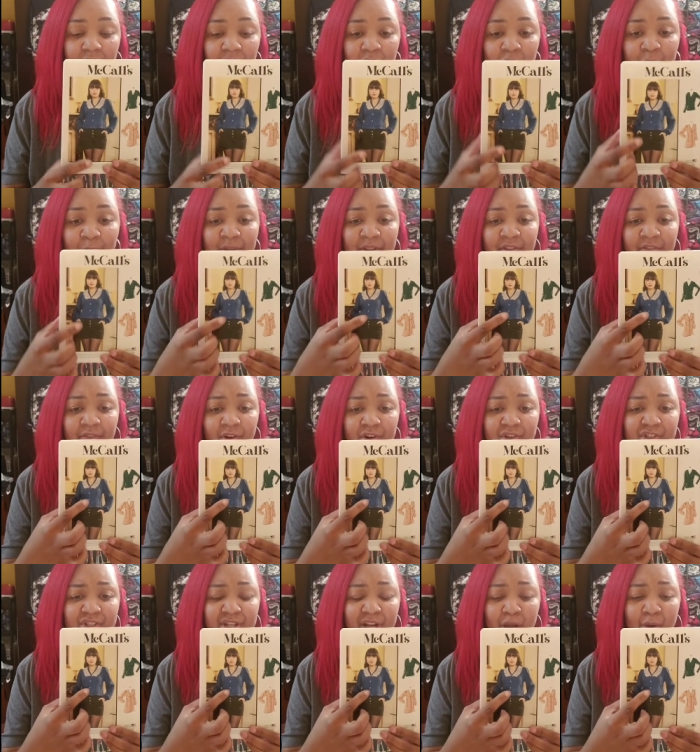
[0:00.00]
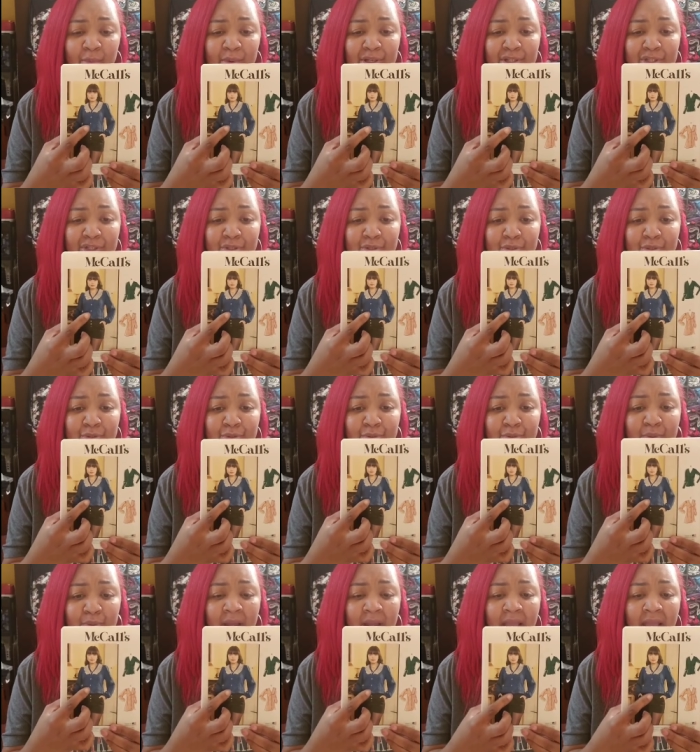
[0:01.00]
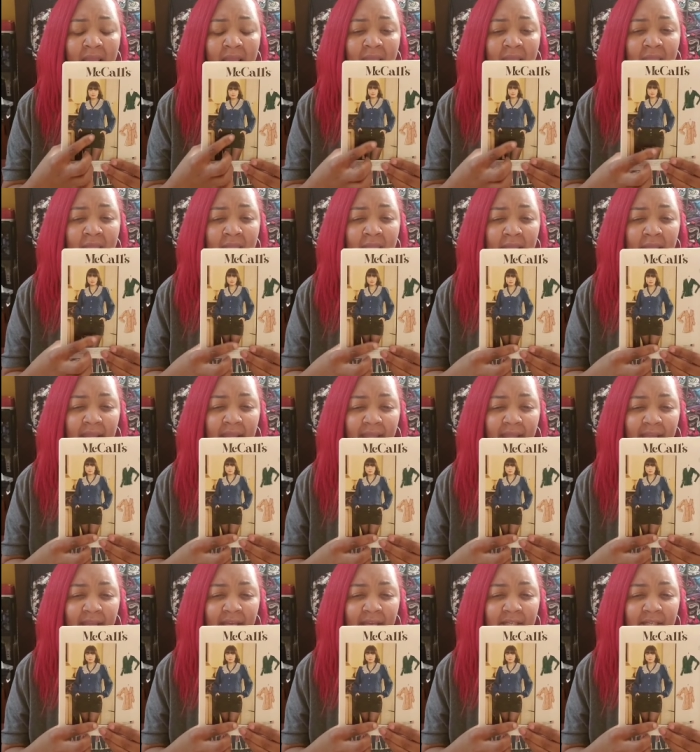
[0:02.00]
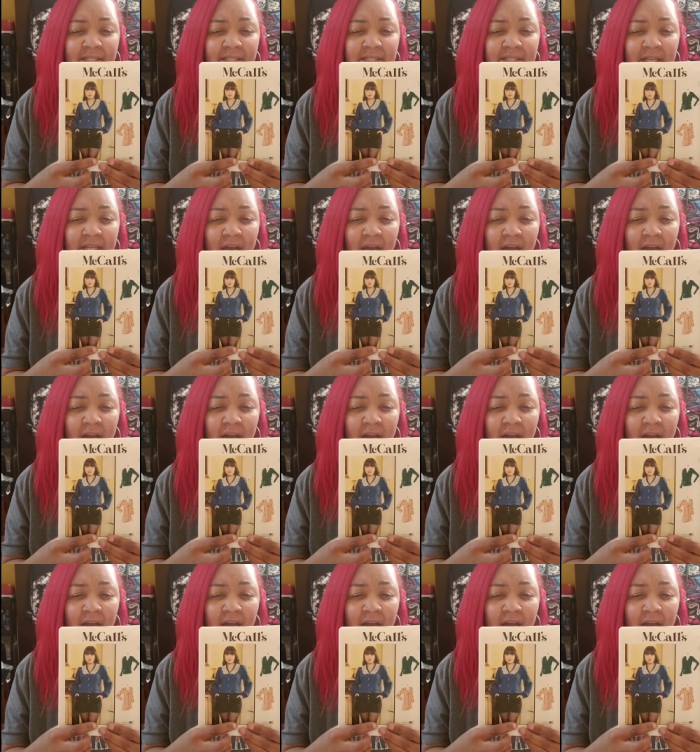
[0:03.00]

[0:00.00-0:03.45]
It would be the version I would do. And